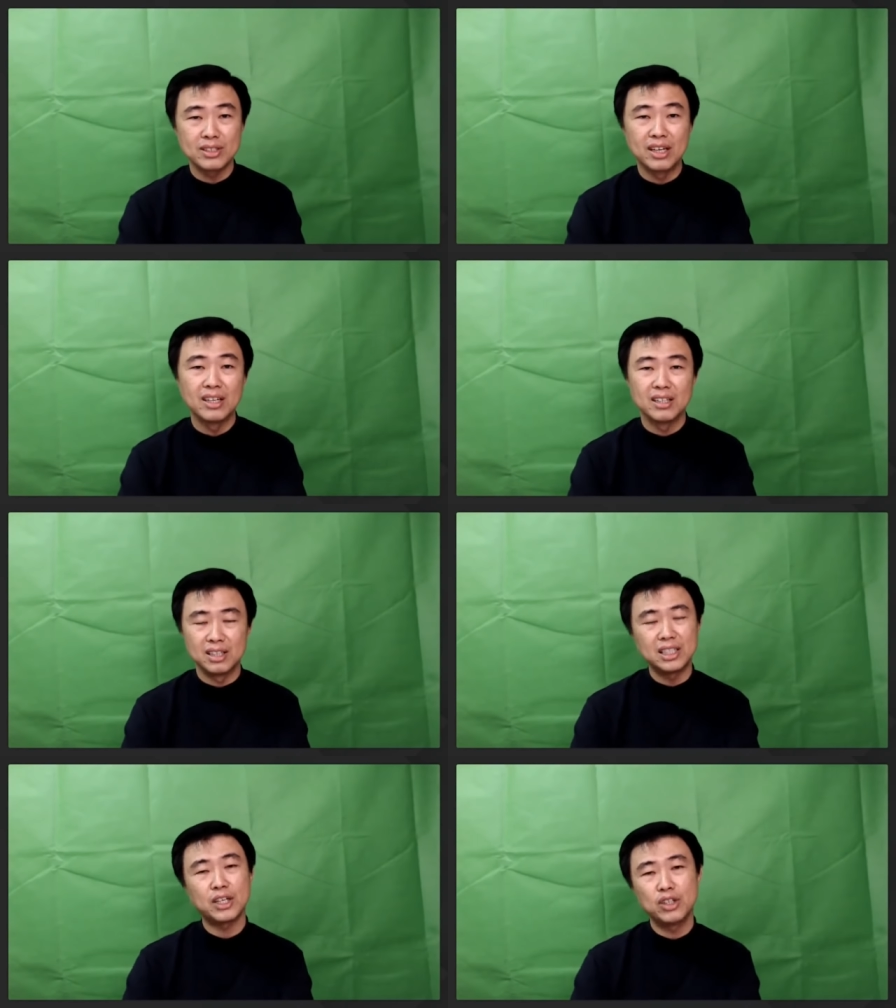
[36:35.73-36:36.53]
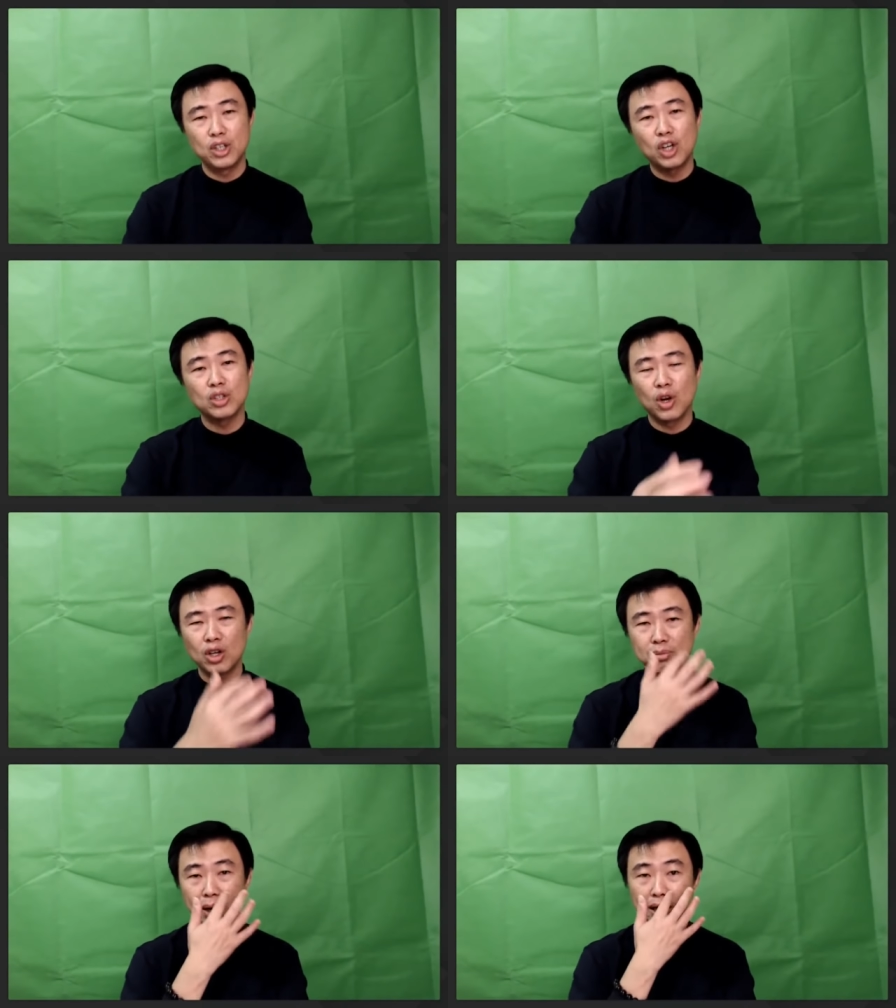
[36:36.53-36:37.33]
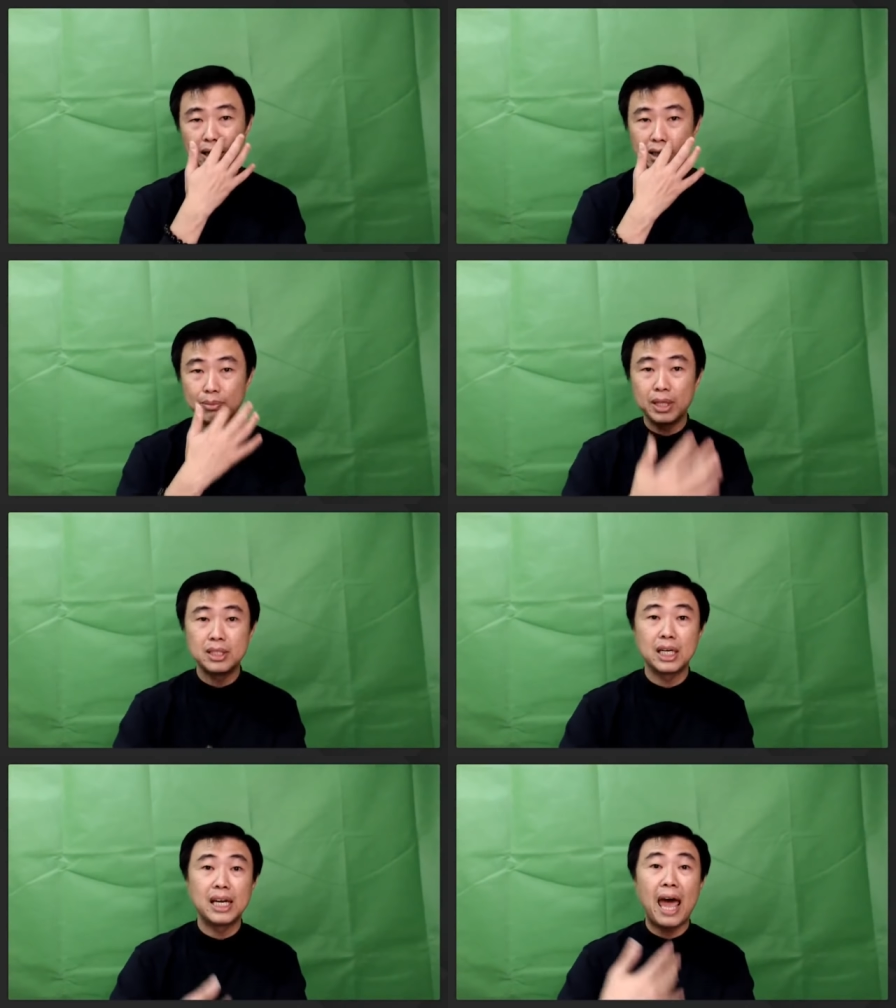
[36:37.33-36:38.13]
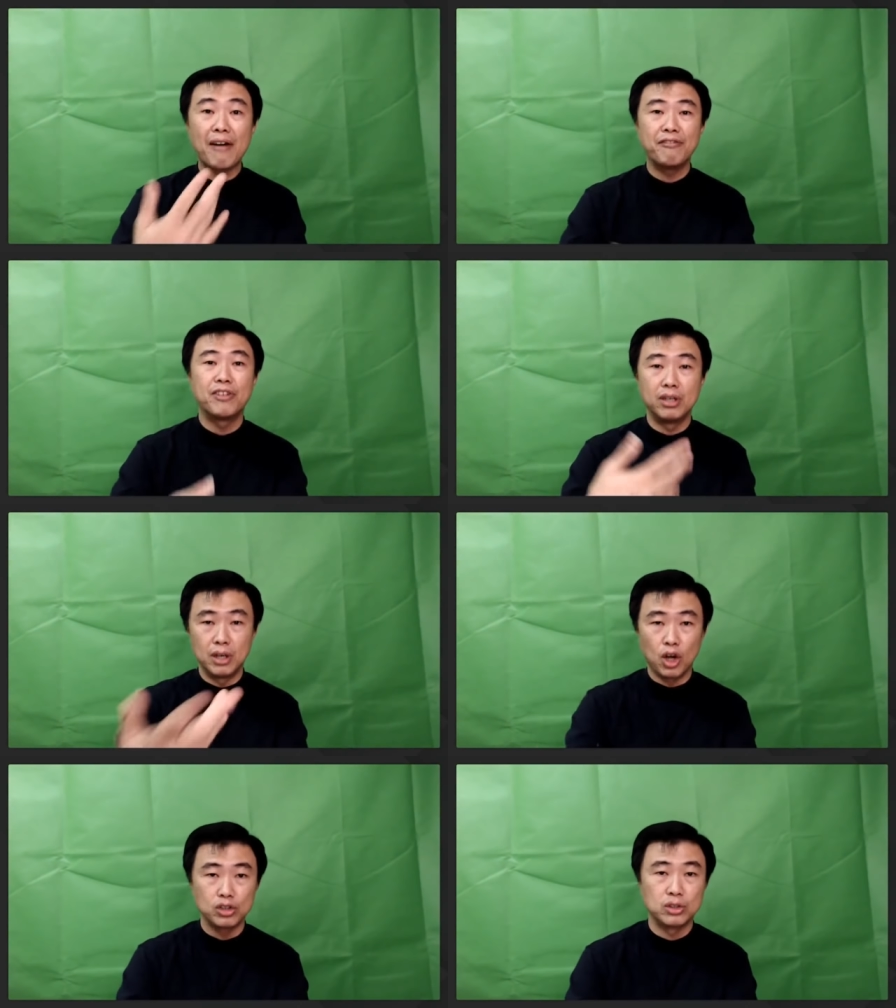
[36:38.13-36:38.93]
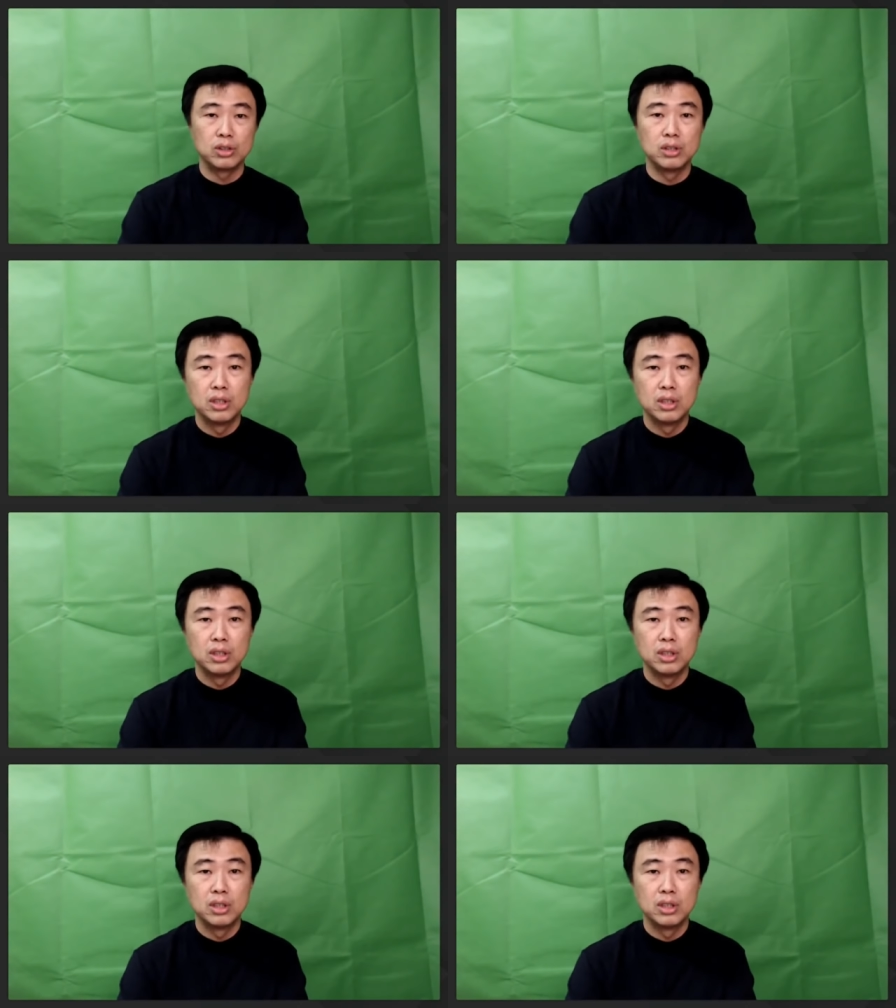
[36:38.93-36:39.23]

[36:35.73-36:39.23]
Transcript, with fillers: Uh. It's actually not lost money, it's basically effort loss.